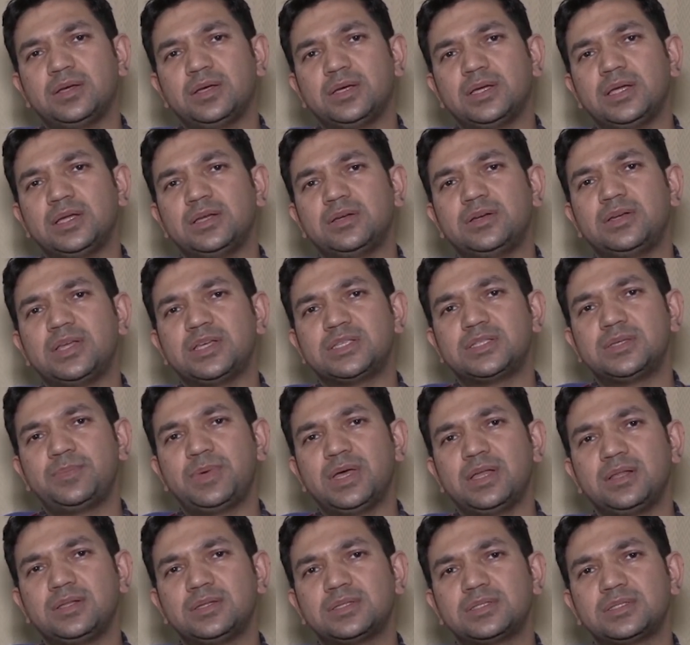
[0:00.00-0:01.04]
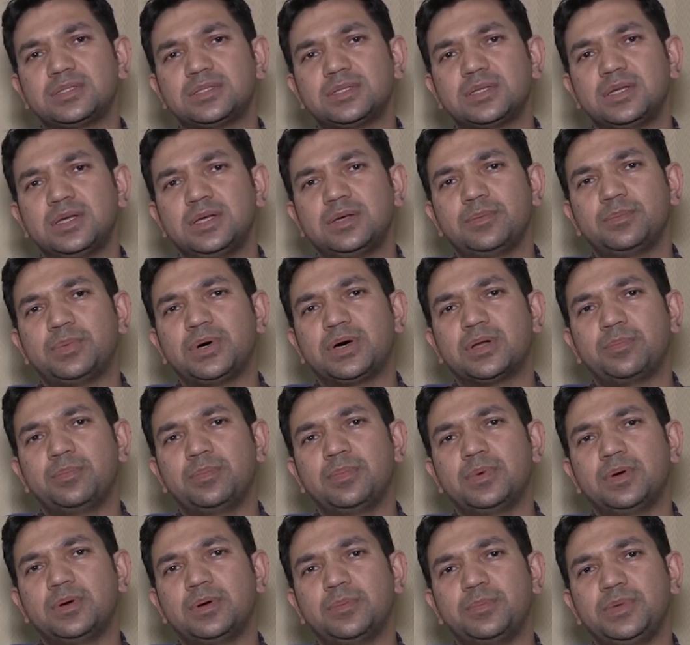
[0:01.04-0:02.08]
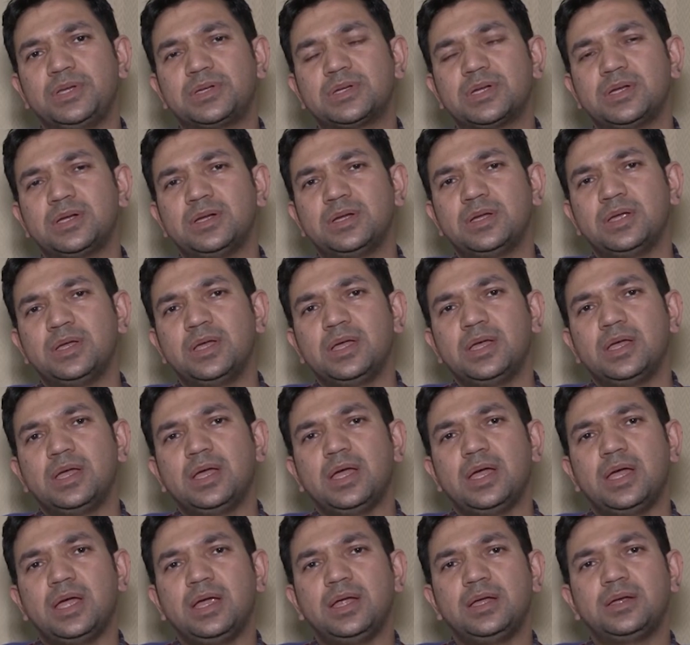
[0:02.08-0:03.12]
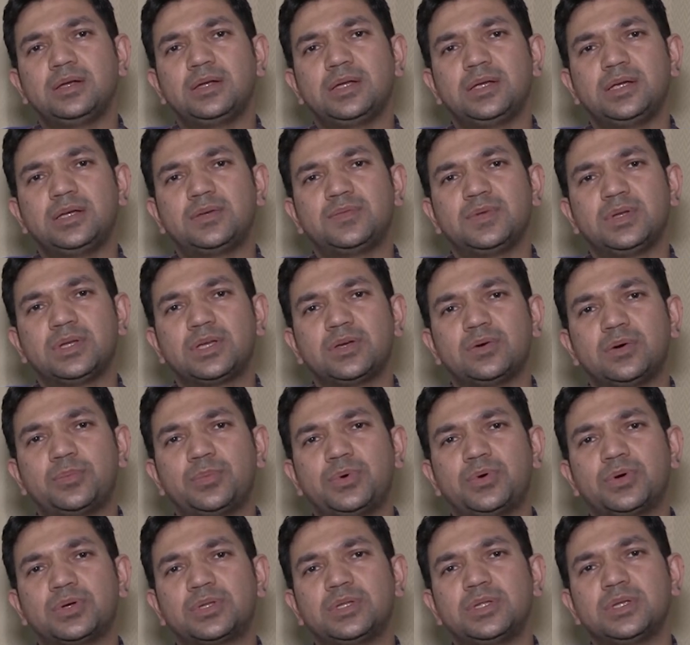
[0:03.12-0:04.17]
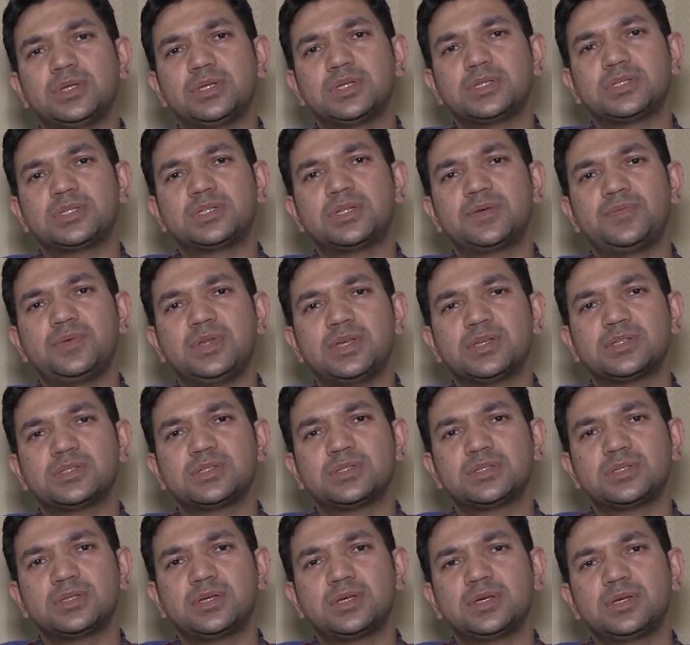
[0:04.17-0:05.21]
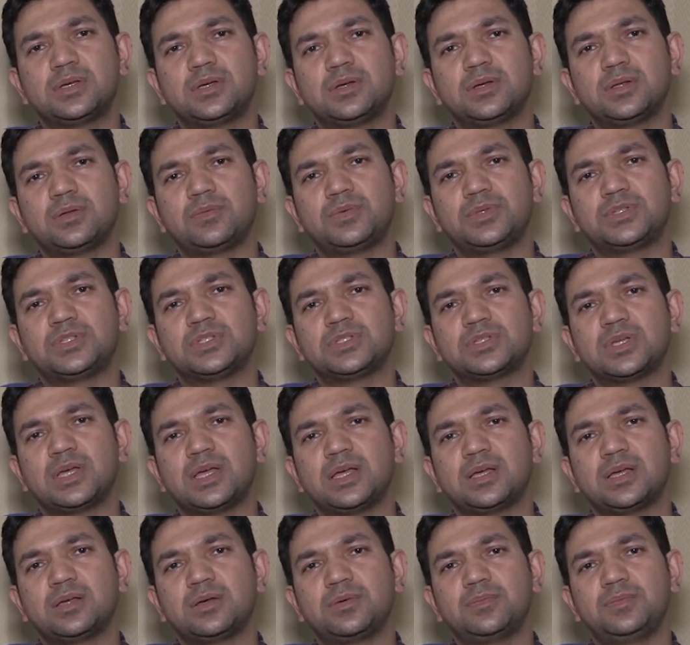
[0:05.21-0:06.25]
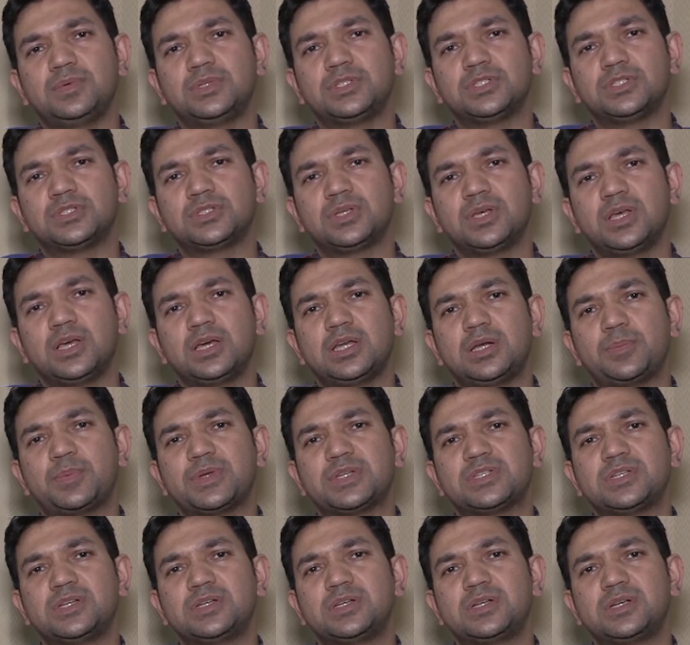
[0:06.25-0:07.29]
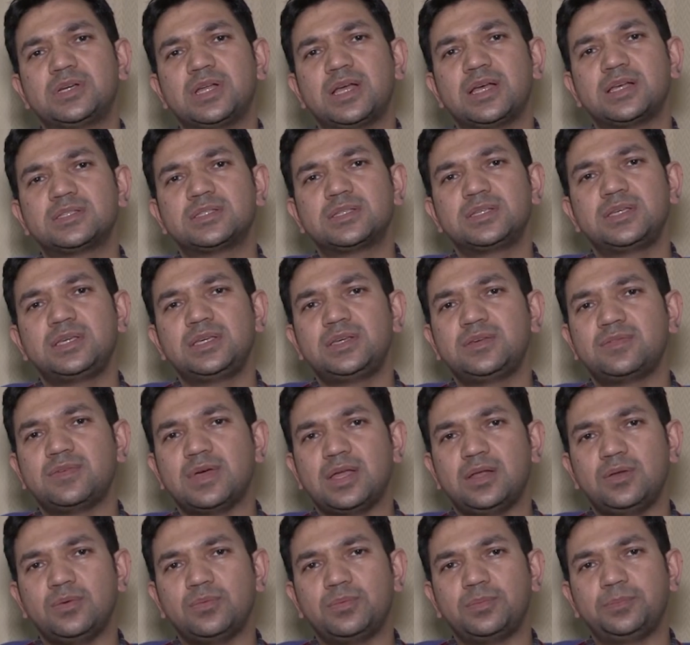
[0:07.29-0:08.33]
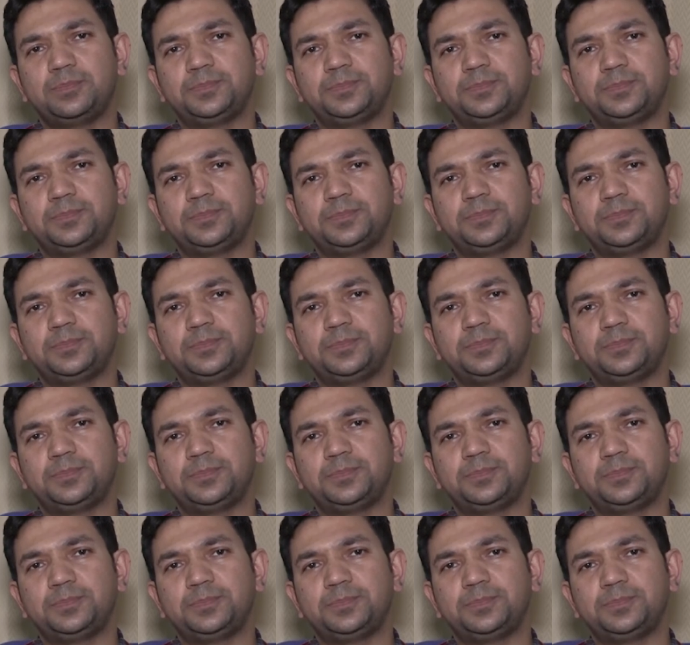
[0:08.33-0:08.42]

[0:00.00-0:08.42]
in decibels per meter, and it will give about the stiffness, which is represented as E value.